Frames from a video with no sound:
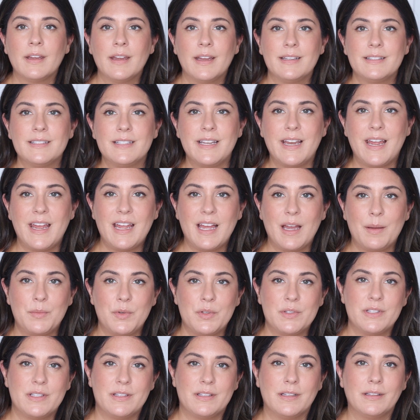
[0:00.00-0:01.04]
And today I'm
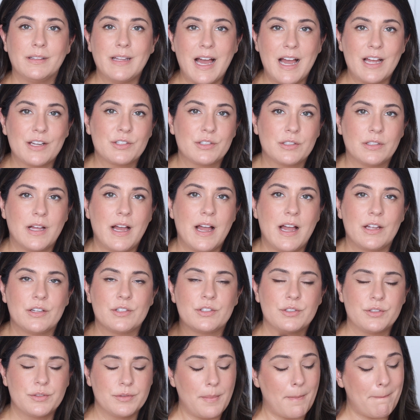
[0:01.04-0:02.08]
using the Lash
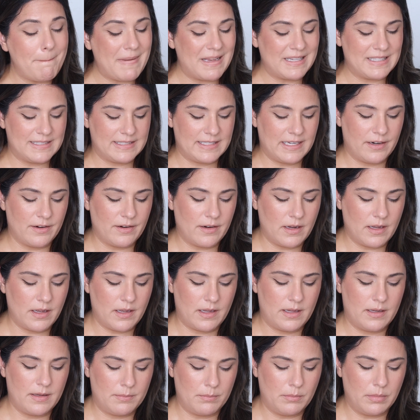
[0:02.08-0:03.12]
Clash
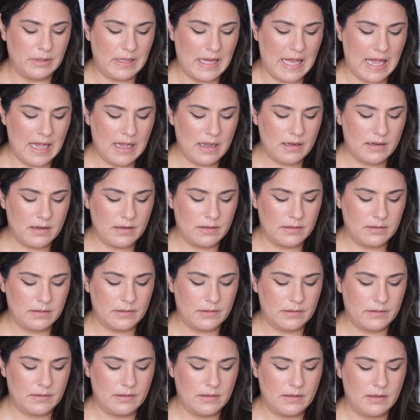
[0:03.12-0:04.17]
mascara in black.
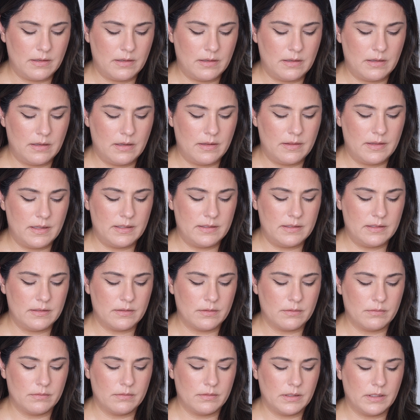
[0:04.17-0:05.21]
This is
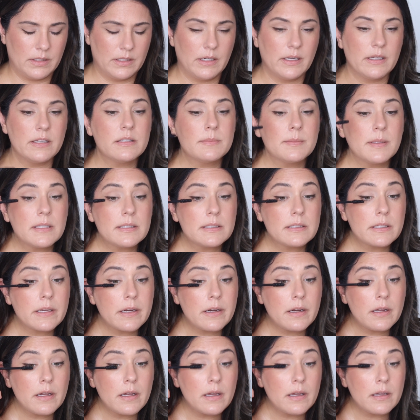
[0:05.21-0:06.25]
a really nice
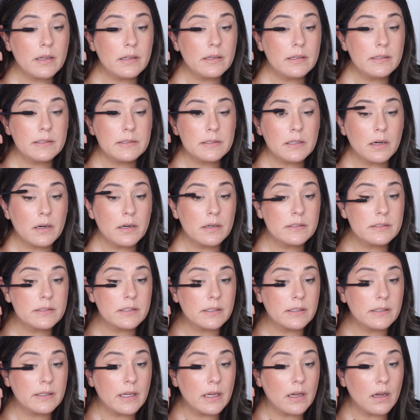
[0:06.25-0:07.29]
mascara. It is hard to
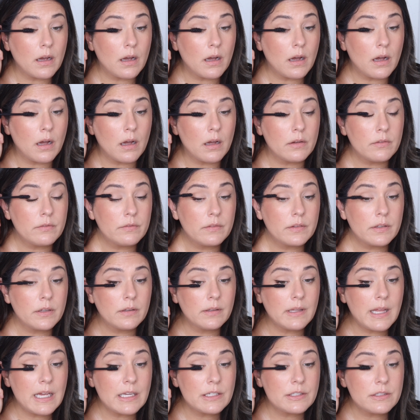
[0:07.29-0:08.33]
get off
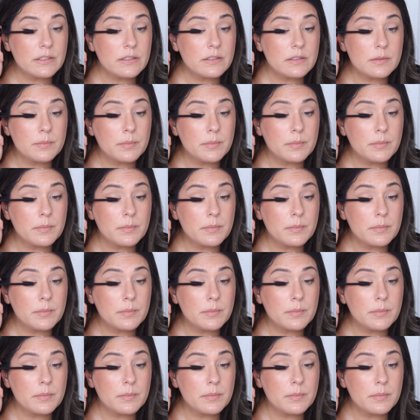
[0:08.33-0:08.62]
your lashes,